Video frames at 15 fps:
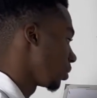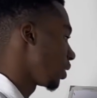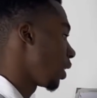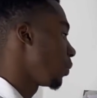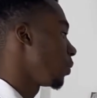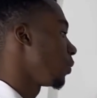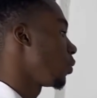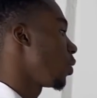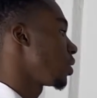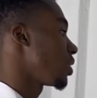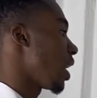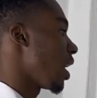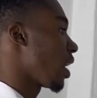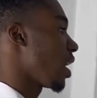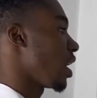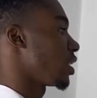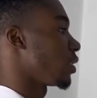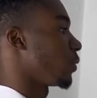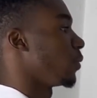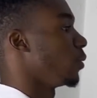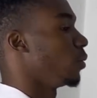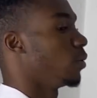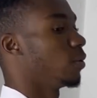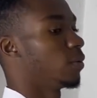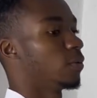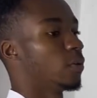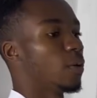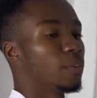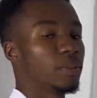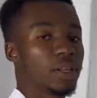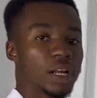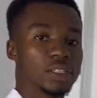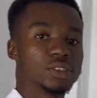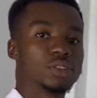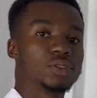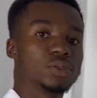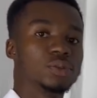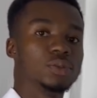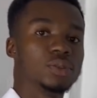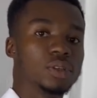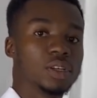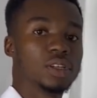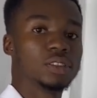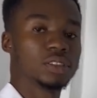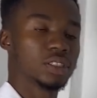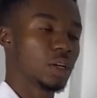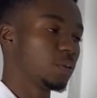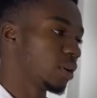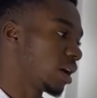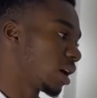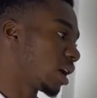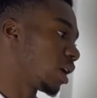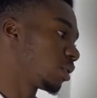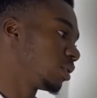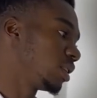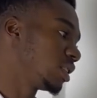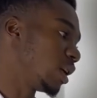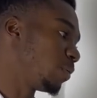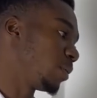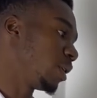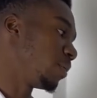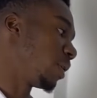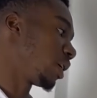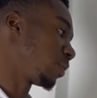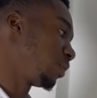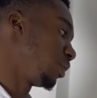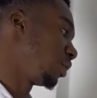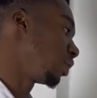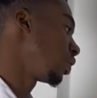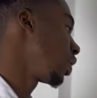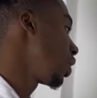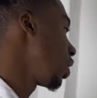now we've got our cash flow for plant 2. So now we can calculate the payback period.